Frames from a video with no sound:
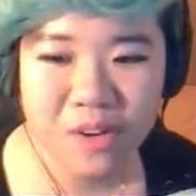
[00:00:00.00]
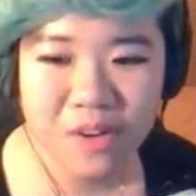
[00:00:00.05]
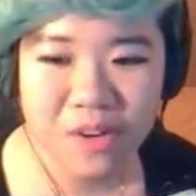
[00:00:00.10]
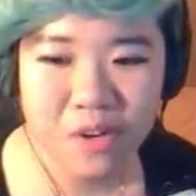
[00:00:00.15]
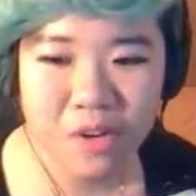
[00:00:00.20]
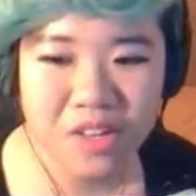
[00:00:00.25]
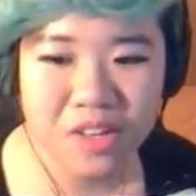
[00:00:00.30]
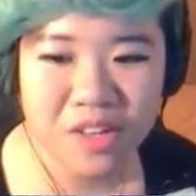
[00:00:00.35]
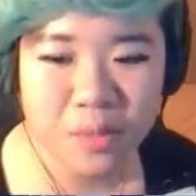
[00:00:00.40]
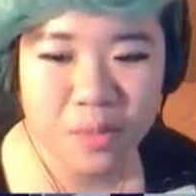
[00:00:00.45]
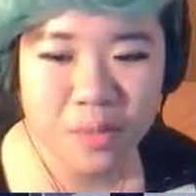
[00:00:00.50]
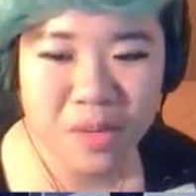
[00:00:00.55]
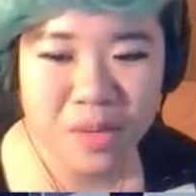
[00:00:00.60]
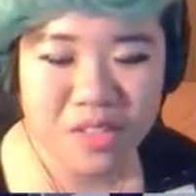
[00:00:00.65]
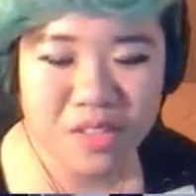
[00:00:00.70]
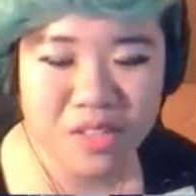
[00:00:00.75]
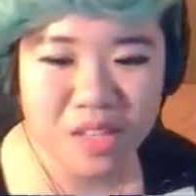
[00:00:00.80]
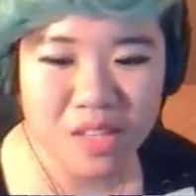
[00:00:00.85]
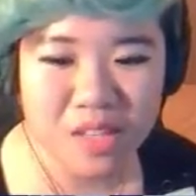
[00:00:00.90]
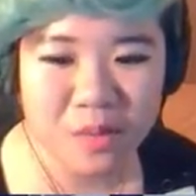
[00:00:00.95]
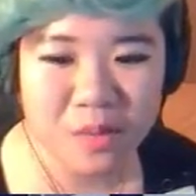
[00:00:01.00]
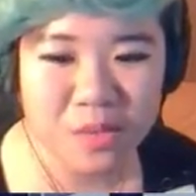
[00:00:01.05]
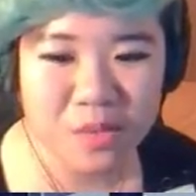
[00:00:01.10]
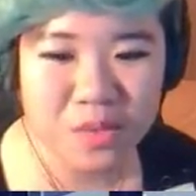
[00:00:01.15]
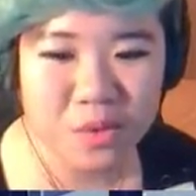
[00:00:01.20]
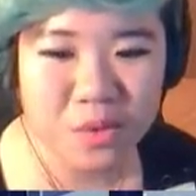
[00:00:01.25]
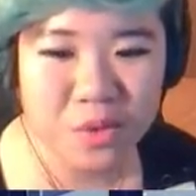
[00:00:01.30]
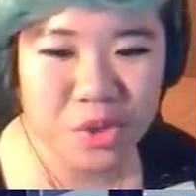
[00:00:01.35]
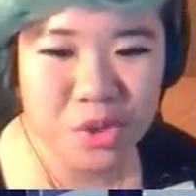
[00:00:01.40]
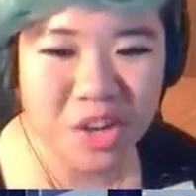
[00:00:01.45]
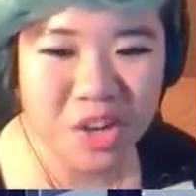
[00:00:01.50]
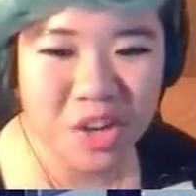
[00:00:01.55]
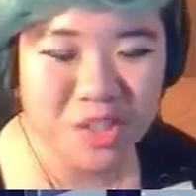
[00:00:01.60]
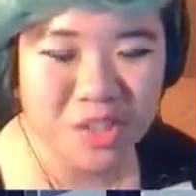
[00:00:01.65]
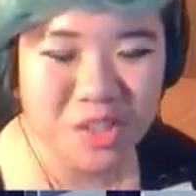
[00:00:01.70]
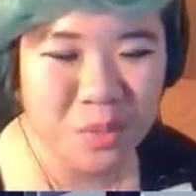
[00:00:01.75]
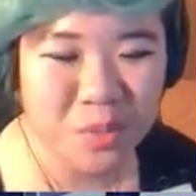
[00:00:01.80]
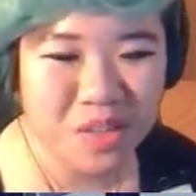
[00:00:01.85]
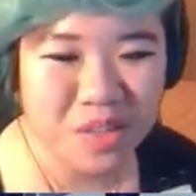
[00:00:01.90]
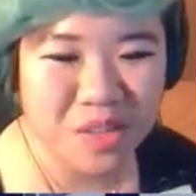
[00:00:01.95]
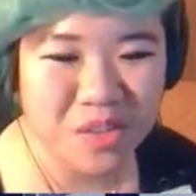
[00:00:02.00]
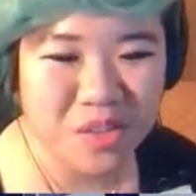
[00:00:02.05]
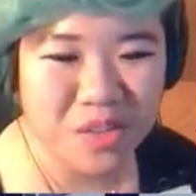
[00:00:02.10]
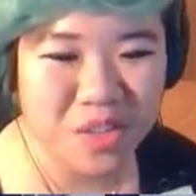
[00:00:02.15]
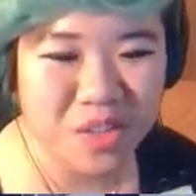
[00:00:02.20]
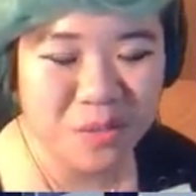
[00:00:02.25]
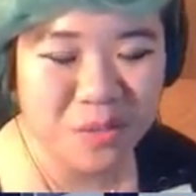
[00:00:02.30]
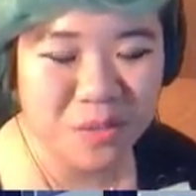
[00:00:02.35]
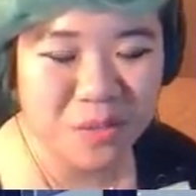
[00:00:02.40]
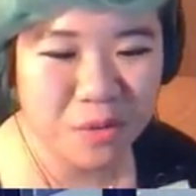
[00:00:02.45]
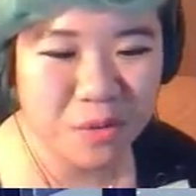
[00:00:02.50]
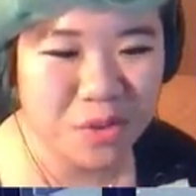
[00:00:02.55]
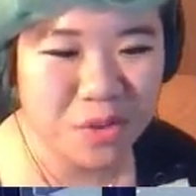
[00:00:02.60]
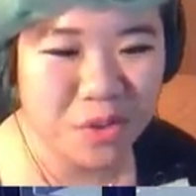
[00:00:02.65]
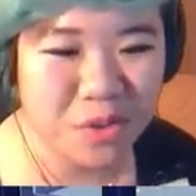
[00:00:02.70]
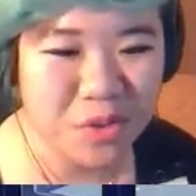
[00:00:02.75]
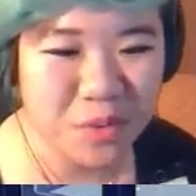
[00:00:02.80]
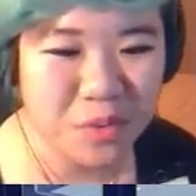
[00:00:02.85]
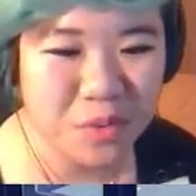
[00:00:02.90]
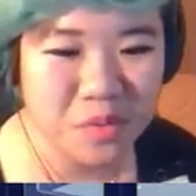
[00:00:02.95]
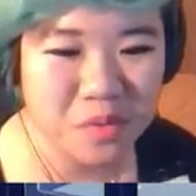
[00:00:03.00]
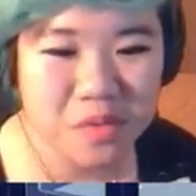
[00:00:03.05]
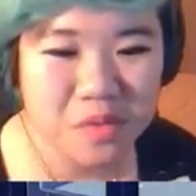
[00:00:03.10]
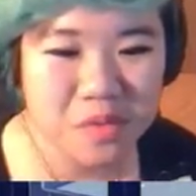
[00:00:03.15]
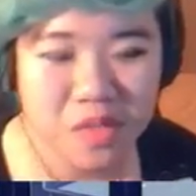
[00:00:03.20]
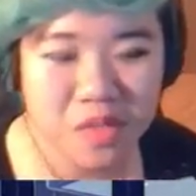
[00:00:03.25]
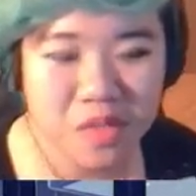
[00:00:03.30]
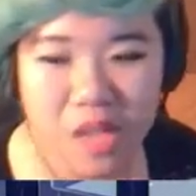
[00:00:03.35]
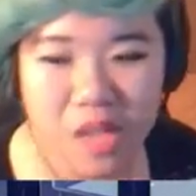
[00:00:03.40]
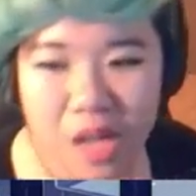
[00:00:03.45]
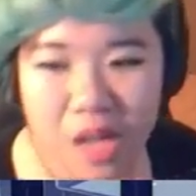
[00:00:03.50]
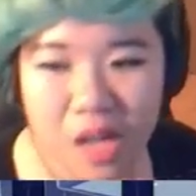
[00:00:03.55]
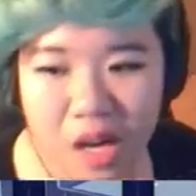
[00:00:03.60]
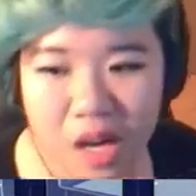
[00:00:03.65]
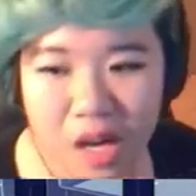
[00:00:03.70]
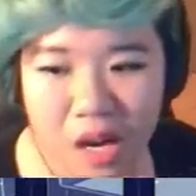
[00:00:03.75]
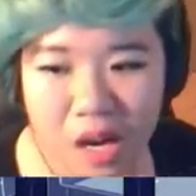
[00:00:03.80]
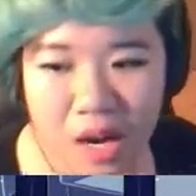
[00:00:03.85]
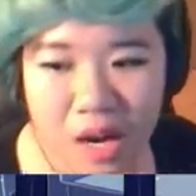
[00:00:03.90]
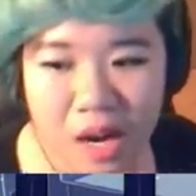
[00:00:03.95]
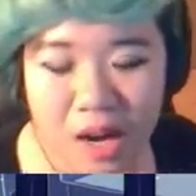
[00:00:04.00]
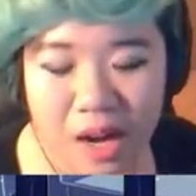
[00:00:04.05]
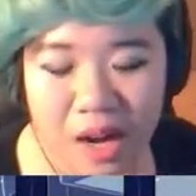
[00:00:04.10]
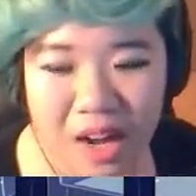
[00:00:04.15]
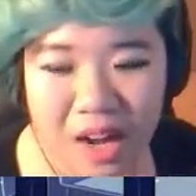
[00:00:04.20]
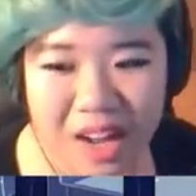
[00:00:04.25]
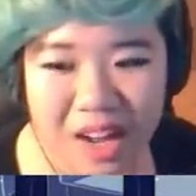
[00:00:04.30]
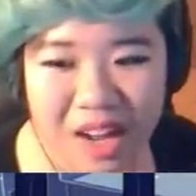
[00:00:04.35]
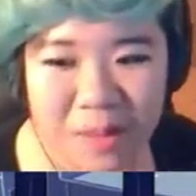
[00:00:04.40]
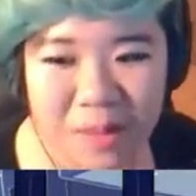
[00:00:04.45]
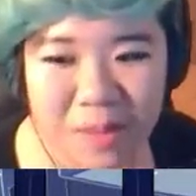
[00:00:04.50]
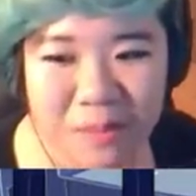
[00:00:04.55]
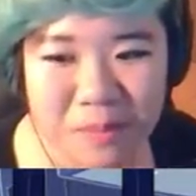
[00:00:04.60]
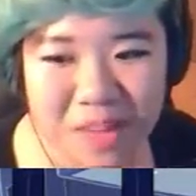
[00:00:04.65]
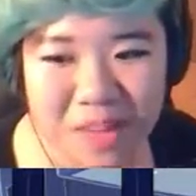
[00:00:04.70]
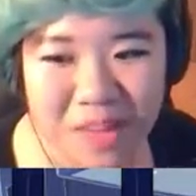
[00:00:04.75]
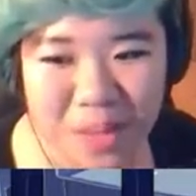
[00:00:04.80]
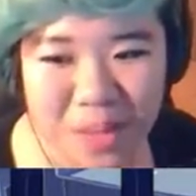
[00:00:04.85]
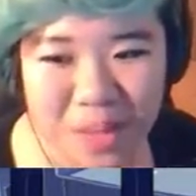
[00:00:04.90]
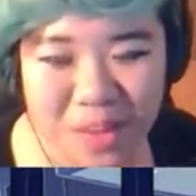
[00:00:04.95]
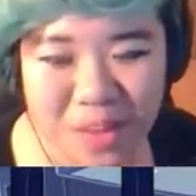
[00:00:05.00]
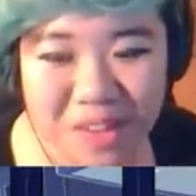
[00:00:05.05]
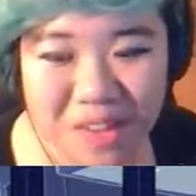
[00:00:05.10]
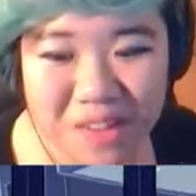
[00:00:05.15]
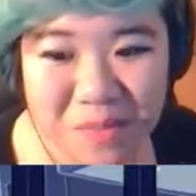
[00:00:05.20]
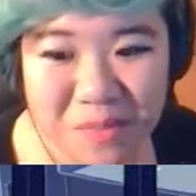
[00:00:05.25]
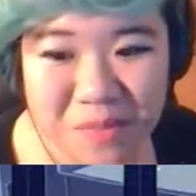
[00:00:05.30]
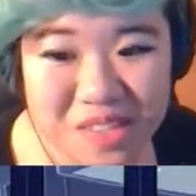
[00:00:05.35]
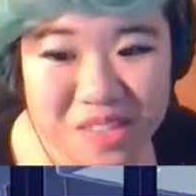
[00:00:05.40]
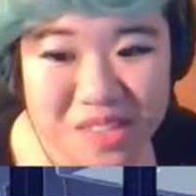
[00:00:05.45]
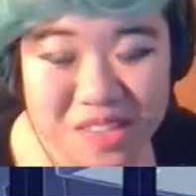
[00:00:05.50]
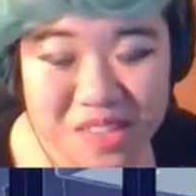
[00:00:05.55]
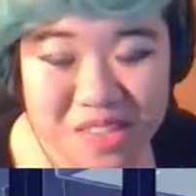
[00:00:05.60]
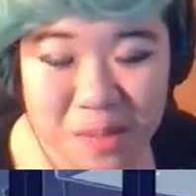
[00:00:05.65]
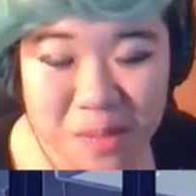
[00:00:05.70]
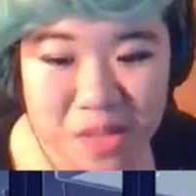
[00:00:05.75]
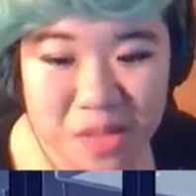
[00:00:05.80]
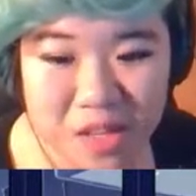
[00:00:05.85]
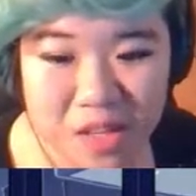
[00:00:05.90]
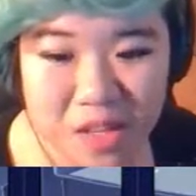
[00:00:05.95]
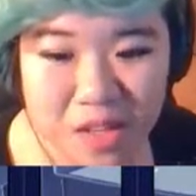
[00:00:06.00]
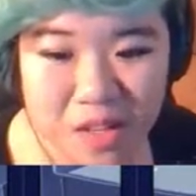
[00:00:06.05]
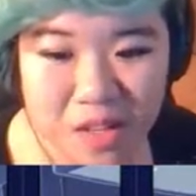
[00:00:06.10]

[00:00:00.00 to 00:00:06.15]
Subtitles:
her in the box, I was too shocked to be looking for clues. I may well have missed something.